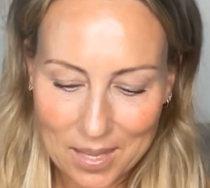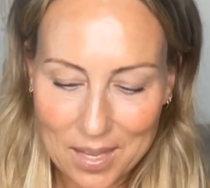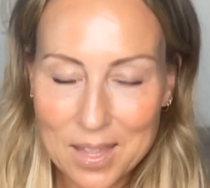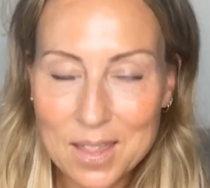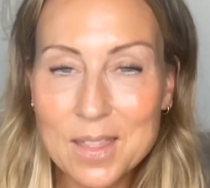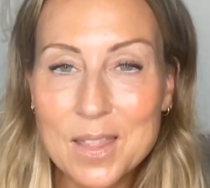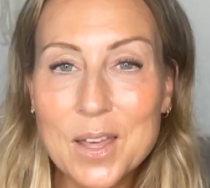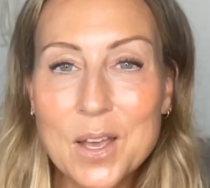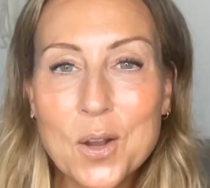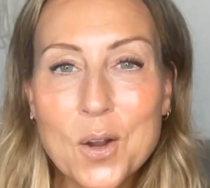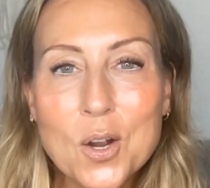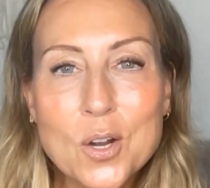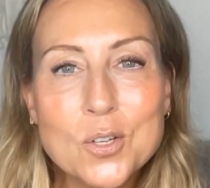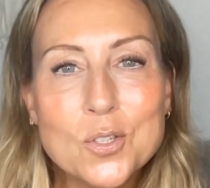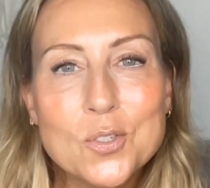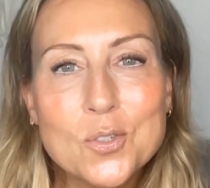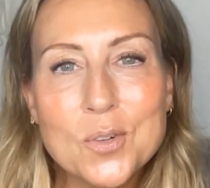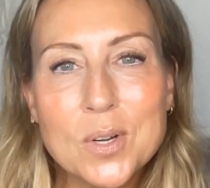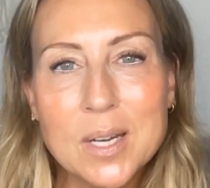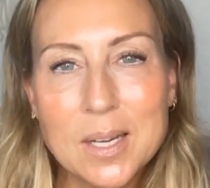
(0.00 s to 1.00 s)
There are
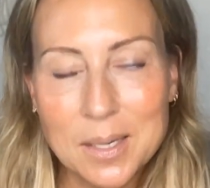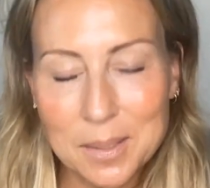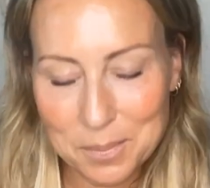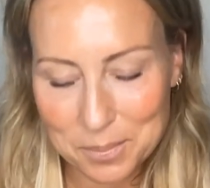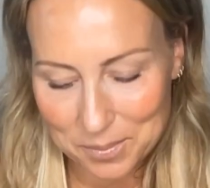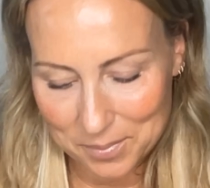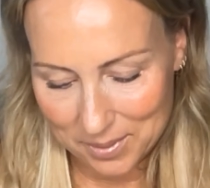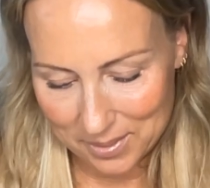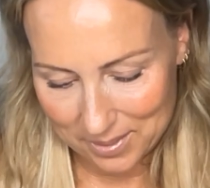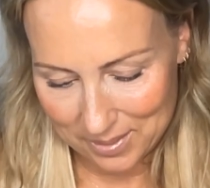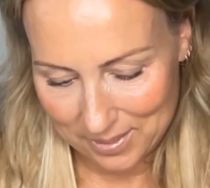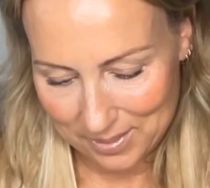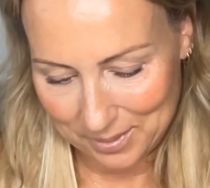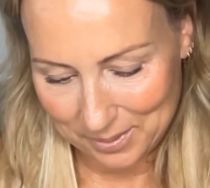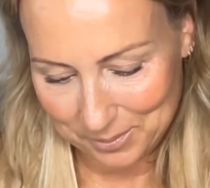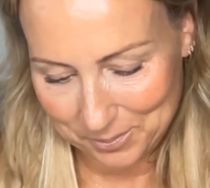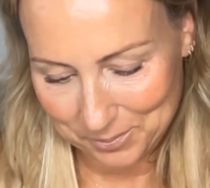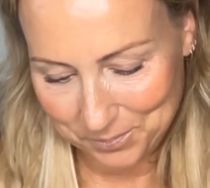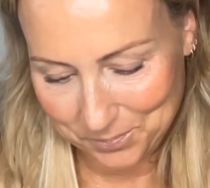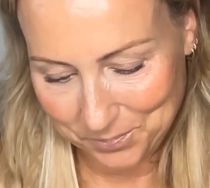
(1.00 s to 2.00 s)
dreams.
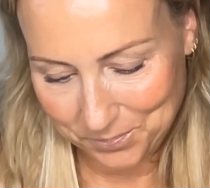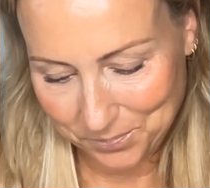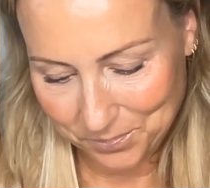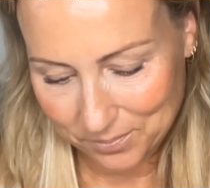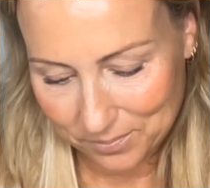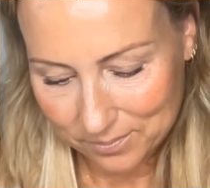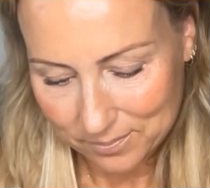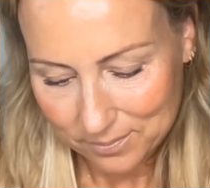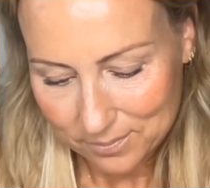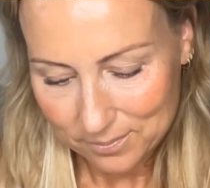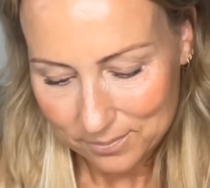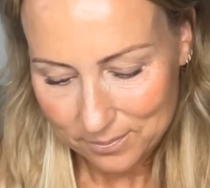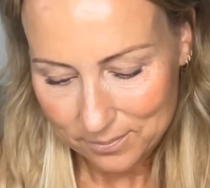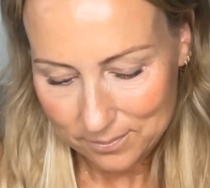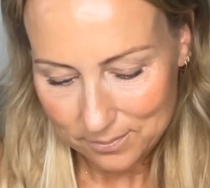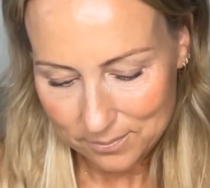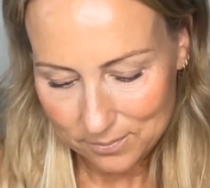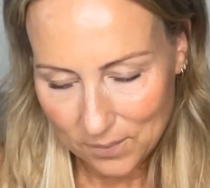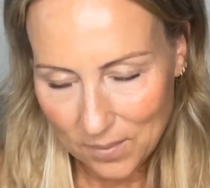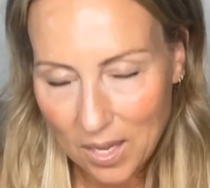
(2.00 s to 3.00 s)

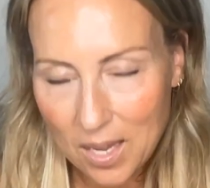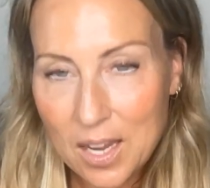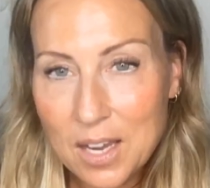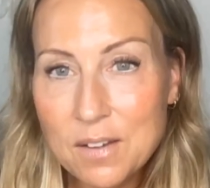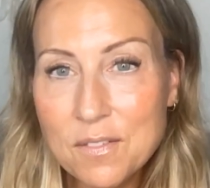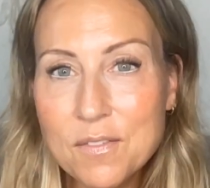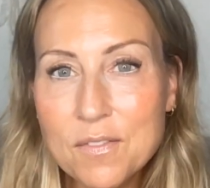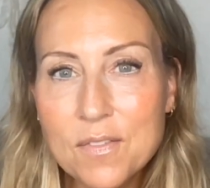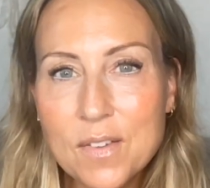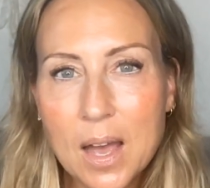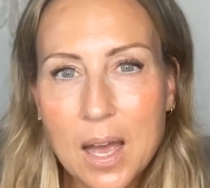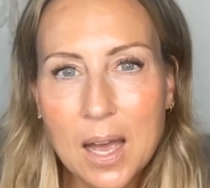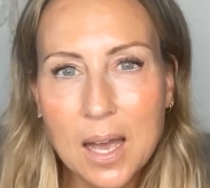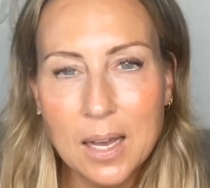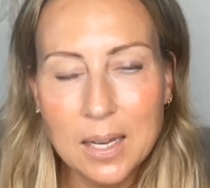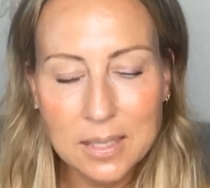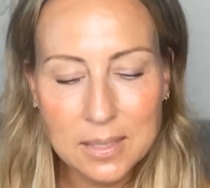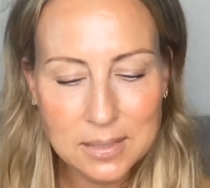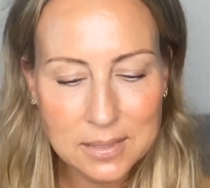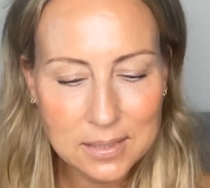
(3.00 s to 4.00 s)
In
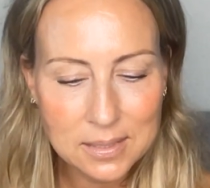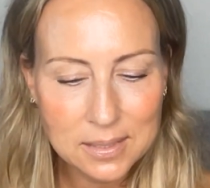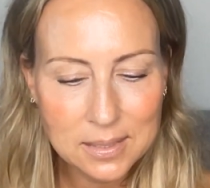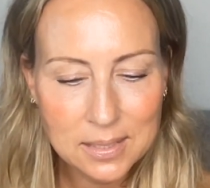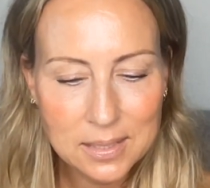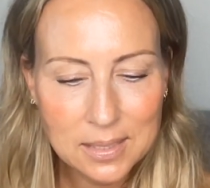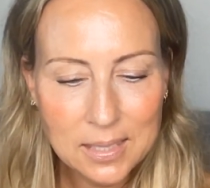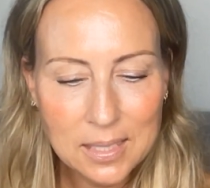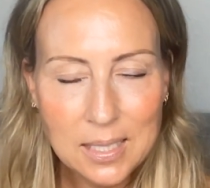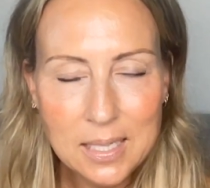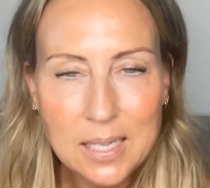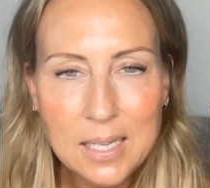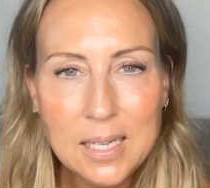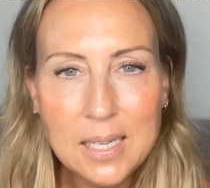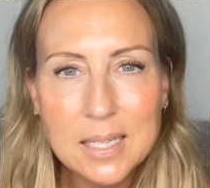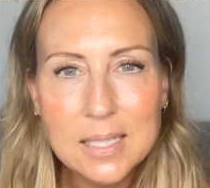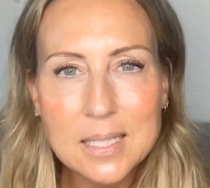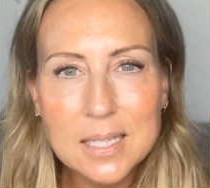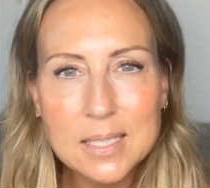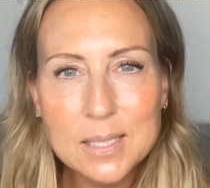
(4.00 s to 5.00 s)
fact,
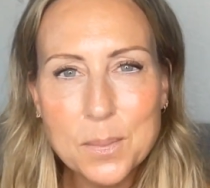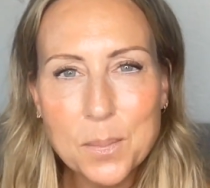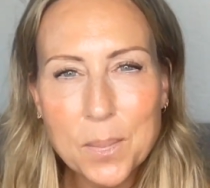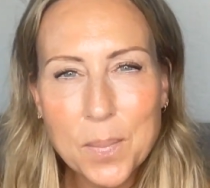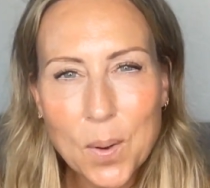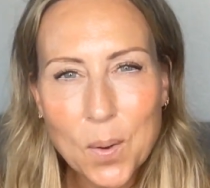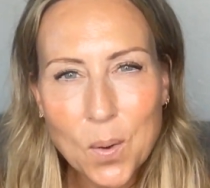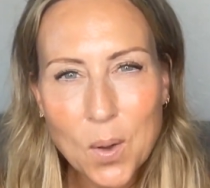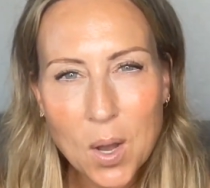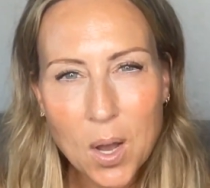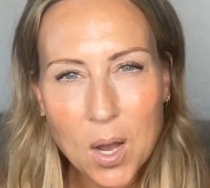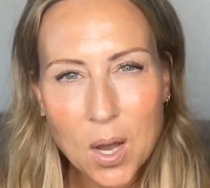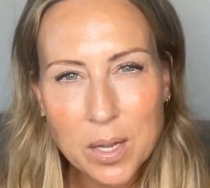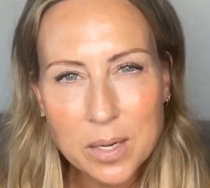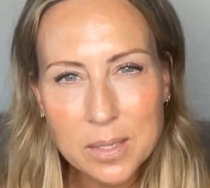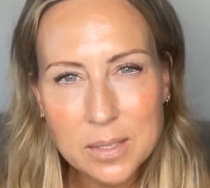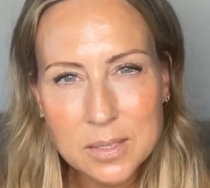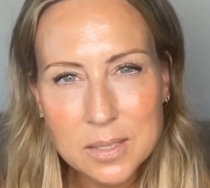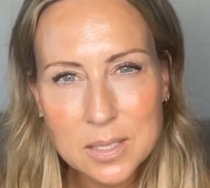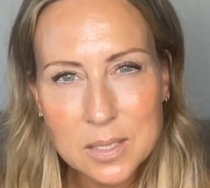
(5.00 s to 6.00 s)
doesn't
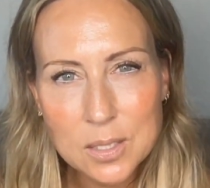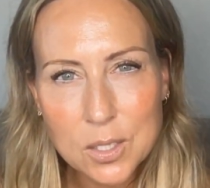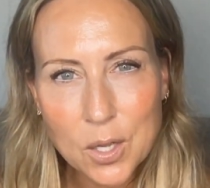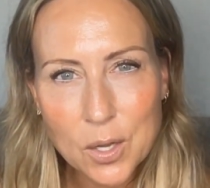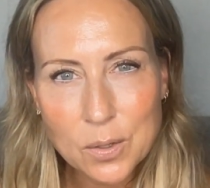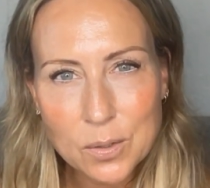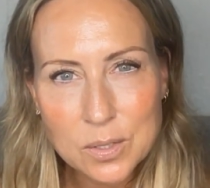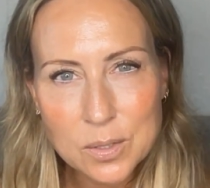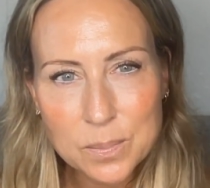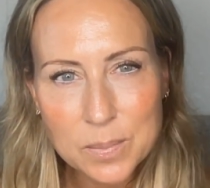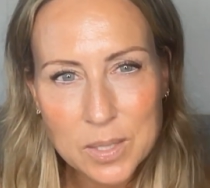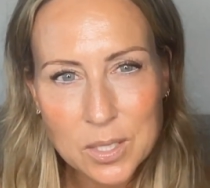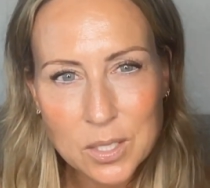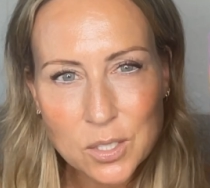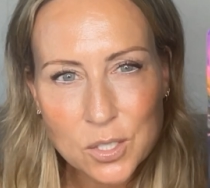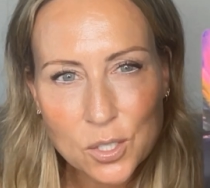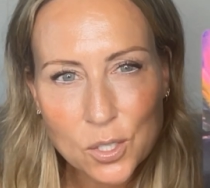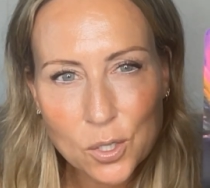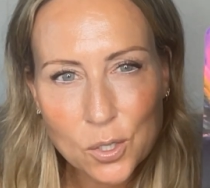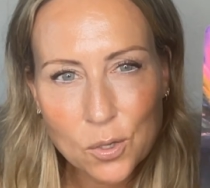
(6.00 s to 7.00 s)
Pocahontas go speak
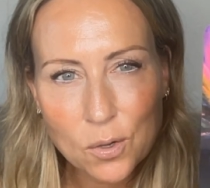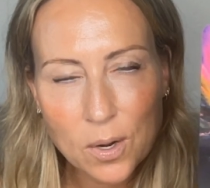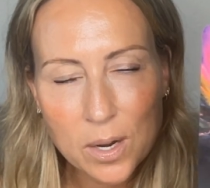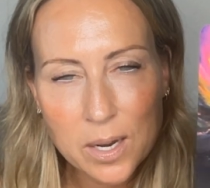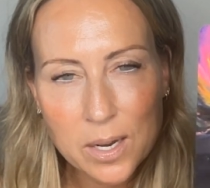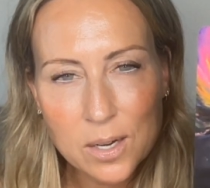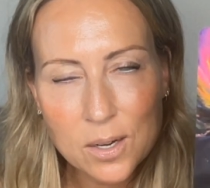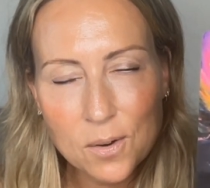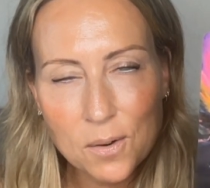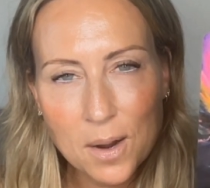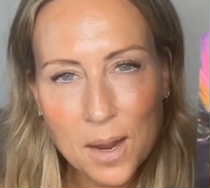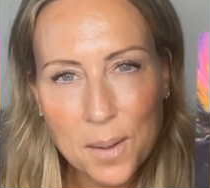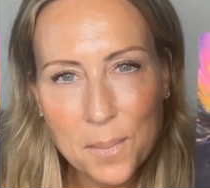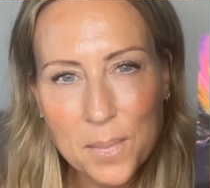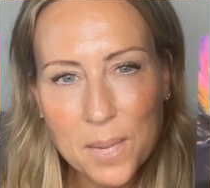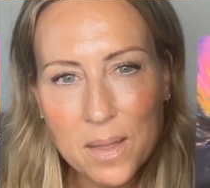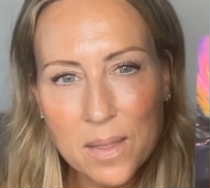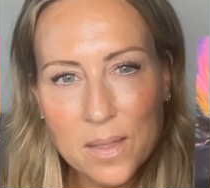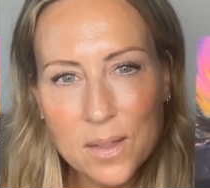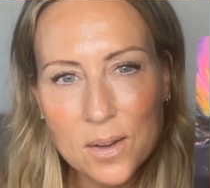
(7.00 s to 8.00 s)
to her
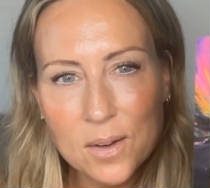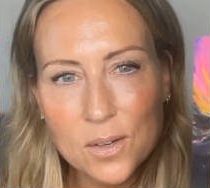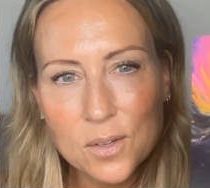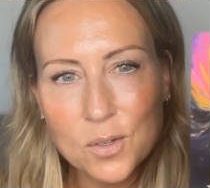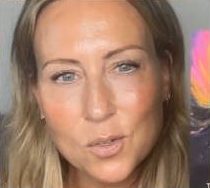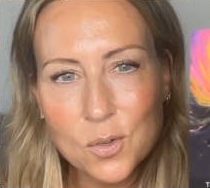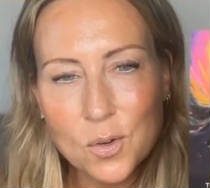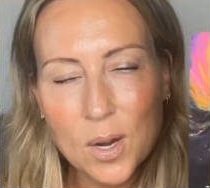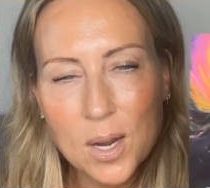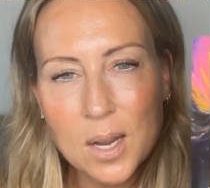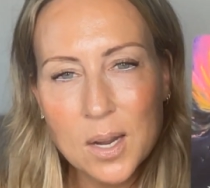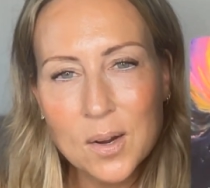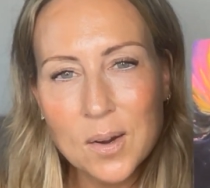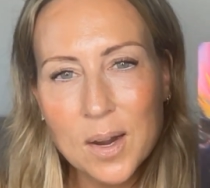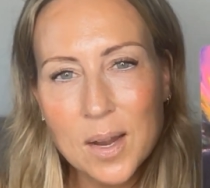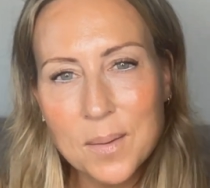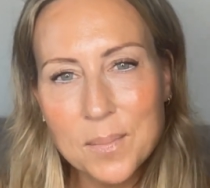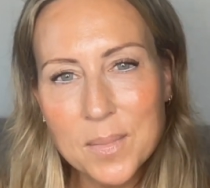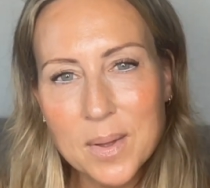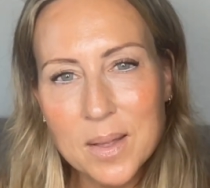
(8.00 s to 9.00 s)
great-grandmother, and her
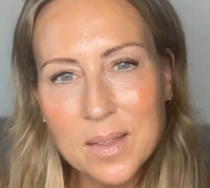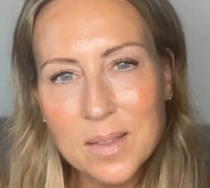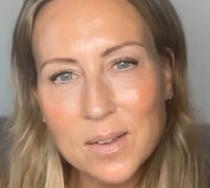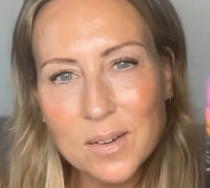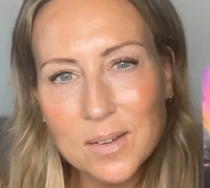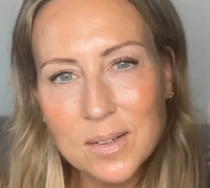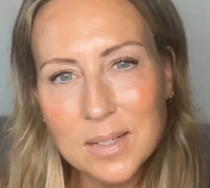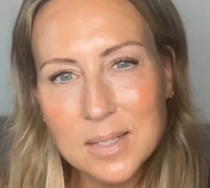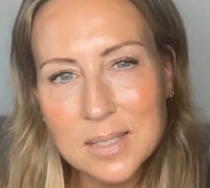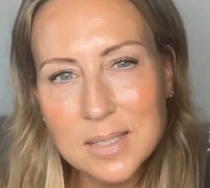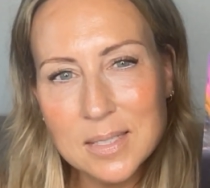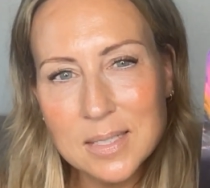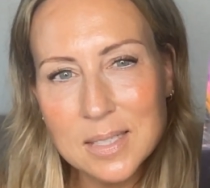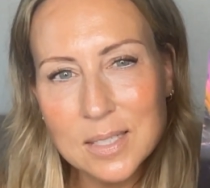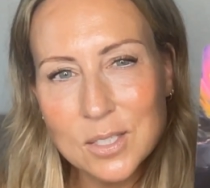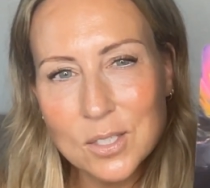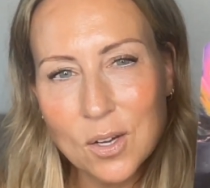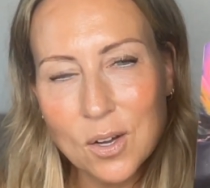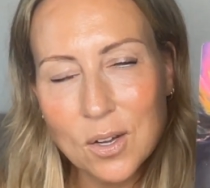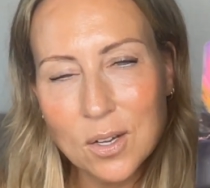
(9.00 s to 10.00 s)
great-grandmother is a
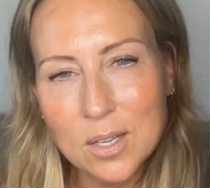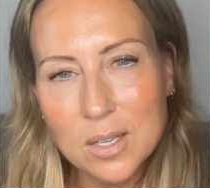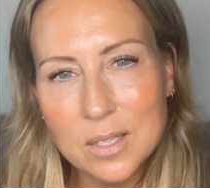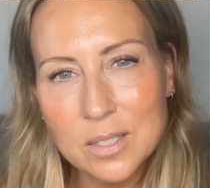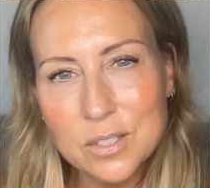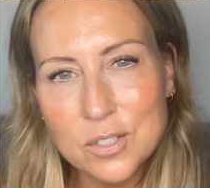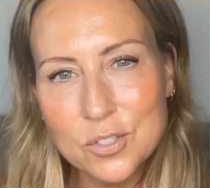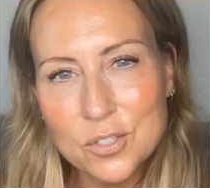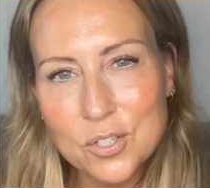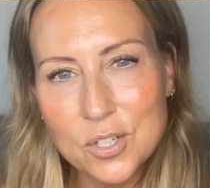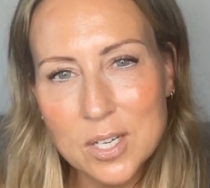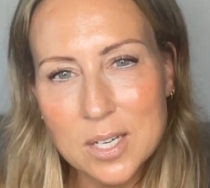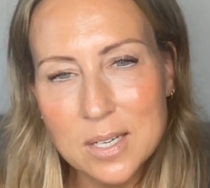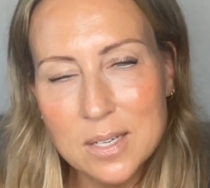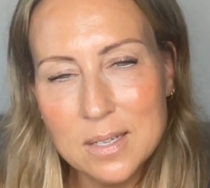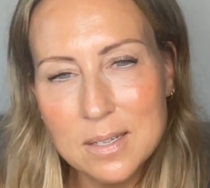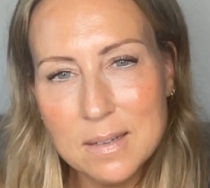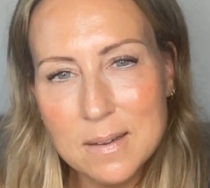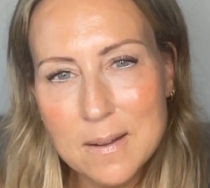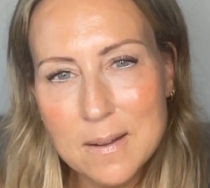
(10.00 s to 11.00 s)
talking tree?